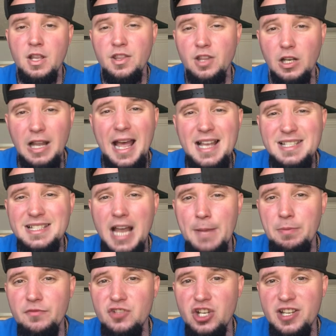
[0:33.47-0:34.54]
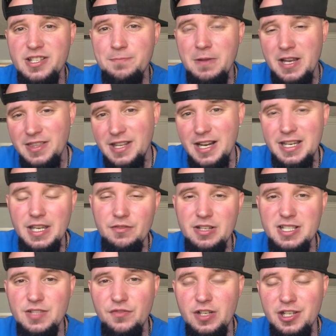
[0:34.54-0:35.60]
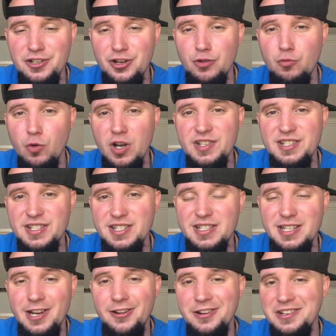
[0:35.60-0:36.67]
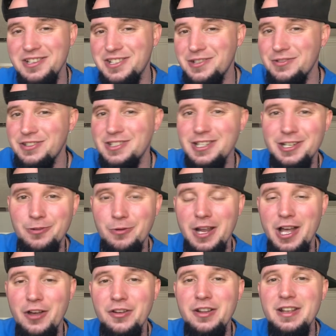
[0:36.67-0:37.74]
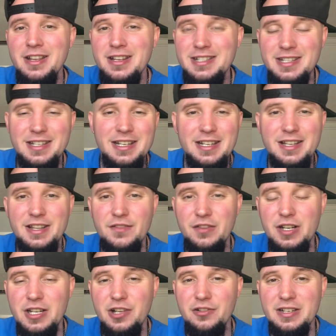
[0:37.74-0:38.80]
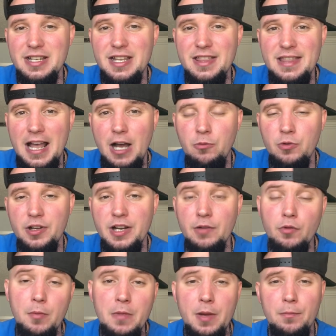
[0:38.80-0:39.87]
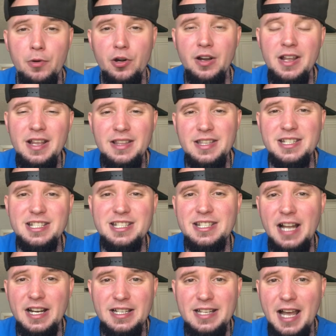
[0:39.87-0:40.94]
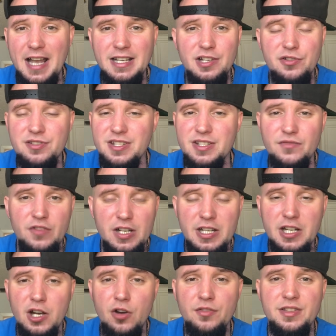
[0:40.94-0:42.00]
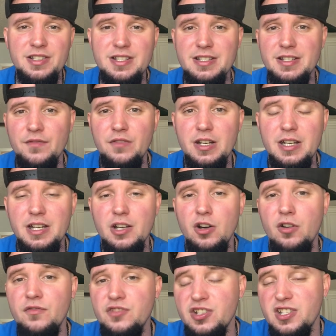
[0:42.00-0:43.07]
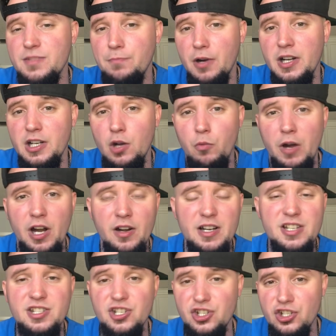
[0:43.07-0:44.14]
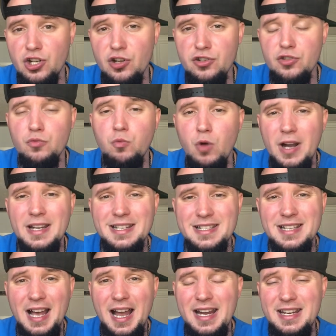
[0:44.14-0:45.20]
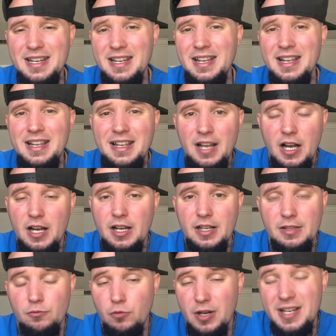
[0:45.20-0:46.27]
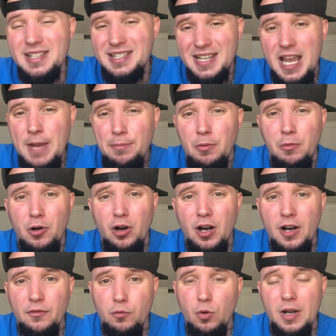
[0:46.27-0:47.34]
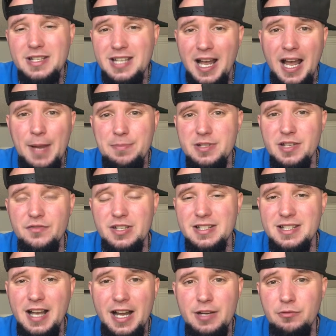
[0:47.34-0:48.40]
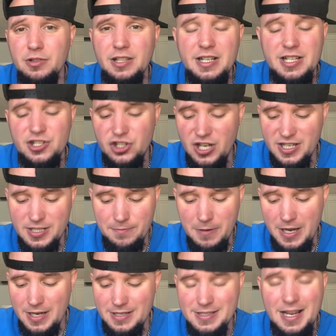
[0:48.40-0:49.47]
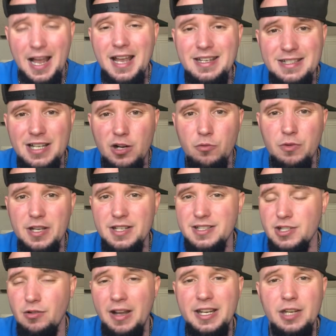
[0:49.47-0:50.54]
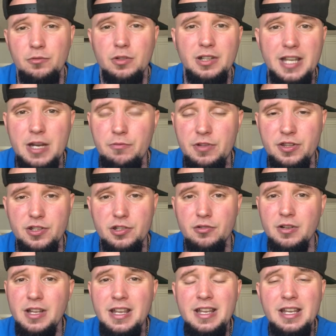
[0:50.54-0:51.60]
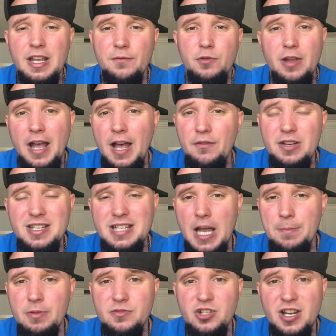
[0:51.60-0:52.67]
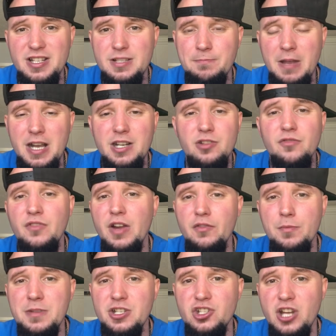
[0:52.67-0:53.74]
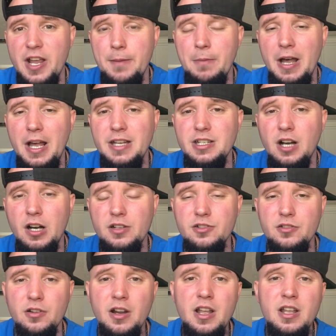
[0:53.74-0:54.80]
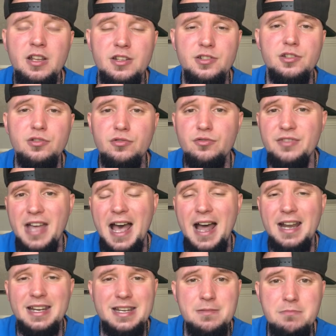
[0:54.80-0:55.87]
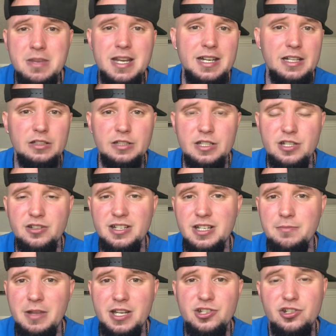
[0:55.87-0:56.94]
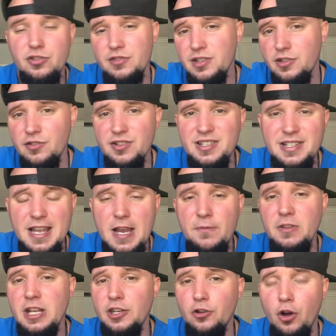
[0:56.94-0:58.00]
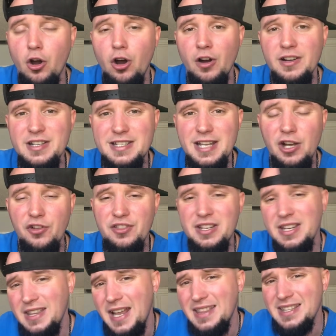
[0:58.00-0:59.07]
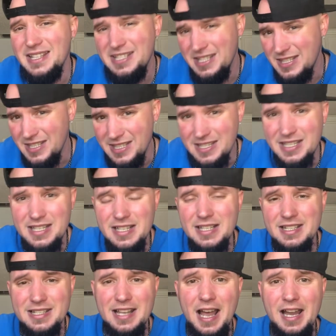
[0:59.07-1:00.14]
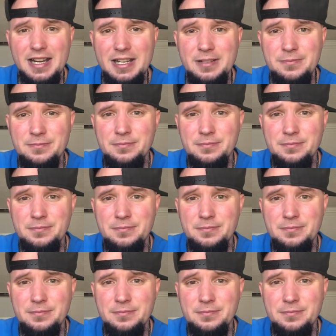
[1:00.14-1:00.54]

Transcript: The last type of chest pain that I give in this video was the scariest, so stick around to the end of the video to get that one. And remember, this is not a diagnosis video. This is a video of just spreading awareness to show you what anxiety, what it's capable of, what types of anxiety-related chest pains I dealt with so I can relate with you. If you have any type of chest pain and you've never been checked by a doctor, do that immediately. You need to make sure that you're safe and that your heart is healthy and that this is indeed anxiety.